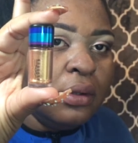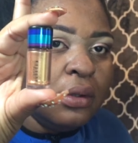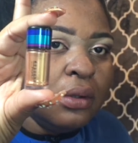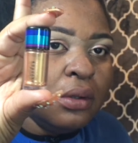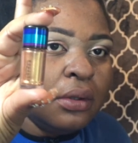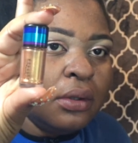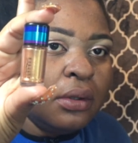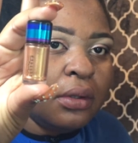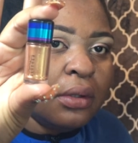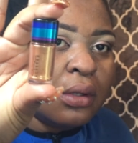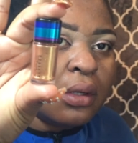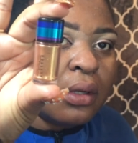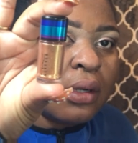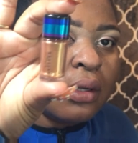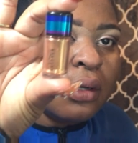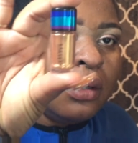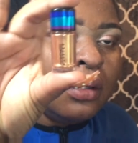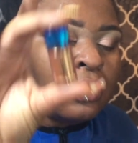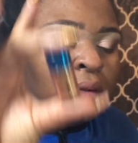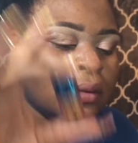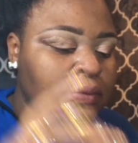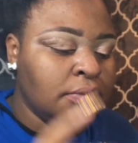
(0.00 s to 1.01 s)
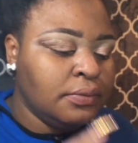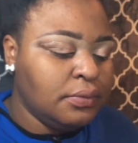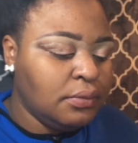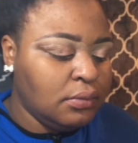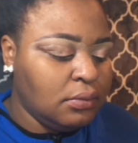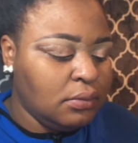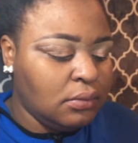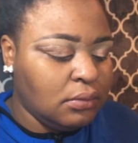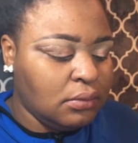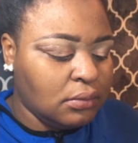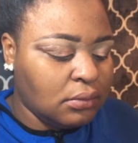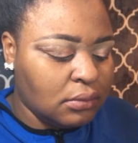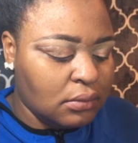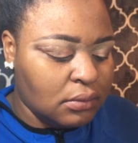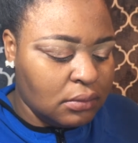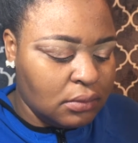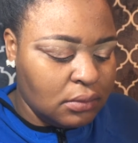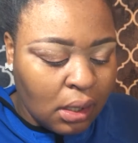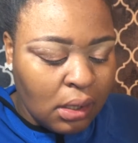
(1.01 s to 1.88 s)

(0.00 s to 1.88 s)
Nobody speaks.